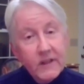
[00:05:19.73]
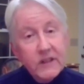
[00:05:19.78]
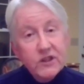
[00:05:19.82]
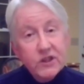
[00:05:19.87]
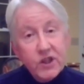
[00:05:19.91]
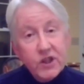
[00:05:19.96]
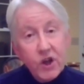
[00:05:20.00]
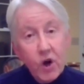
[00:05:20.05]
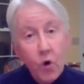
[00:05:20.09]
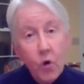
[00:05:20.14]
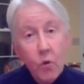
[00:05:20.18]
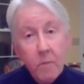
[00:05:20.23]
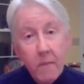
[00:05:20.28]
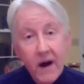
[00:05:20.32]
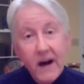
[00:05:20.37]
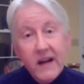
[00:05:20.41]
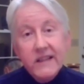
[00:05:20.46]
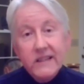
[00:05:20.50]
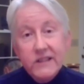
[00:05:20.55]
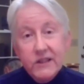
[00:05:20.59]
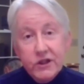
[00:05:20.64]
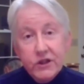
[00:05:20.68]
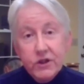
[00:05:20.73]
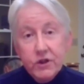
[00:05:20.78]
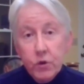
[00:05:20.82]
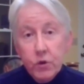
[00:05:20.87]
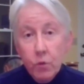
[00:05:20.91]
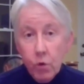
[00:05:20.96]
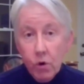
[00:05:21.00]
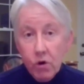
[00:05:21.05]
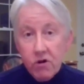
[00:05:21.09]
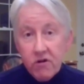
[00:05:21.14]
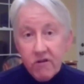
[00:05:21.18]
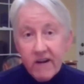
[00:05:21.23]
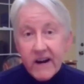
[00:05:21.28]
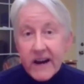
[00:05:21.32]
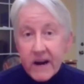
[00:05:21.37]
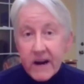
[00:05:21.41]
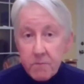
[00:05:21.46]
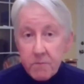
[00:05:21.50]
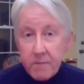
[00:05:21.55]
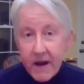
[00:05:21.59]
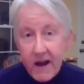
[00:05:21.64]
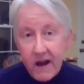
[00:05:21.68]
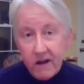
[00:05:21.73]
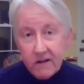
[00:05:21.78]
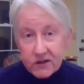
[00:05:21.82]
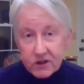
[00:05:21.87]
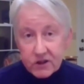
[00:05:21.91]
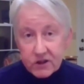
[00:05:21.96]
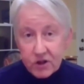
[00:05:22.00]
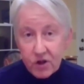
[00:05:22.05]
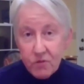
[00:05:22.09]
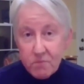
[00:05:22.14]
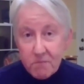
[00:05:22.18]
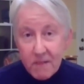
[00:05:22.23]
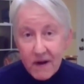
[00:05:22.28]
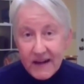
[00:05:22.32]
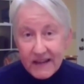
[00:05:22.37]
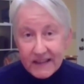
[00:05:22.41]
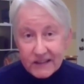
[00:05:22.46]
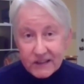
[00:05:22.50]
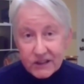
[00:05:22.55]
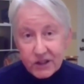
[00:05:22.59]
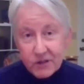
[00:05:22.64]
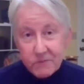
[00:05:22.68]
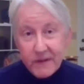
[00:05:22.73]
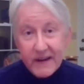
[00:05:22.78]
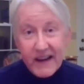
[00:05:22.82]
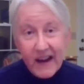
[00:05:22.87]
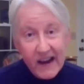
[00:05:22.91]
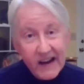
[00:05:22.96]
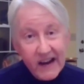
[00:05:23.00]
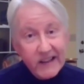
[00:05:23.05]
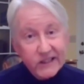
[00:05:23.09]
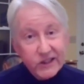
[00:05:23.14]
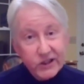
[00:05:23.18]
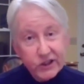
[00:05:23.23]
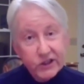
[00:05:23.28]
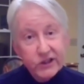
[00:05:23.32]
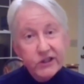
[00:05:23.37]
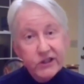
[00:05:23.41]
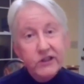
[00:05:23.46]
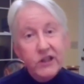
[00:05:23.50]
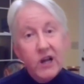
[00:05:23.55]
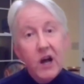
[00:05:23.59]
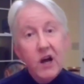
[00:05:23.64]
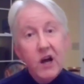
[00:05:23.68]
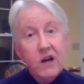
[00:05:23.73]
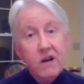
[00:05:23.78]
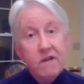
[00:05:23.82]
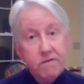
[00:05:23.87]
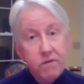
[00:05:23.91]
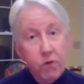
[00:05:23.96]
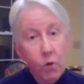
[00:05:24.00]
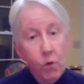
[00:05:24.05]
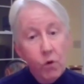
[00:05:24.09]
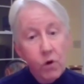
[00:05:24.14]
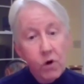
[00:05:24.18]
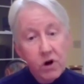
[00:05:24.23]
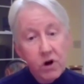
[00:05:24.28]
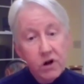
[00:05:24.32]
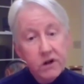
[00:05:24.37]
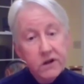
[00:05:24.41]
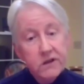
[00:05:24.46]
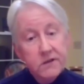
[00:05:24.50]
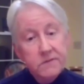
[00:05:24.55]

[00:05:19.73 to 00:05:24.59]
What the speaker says: So much to worry about, so much to be anxious for.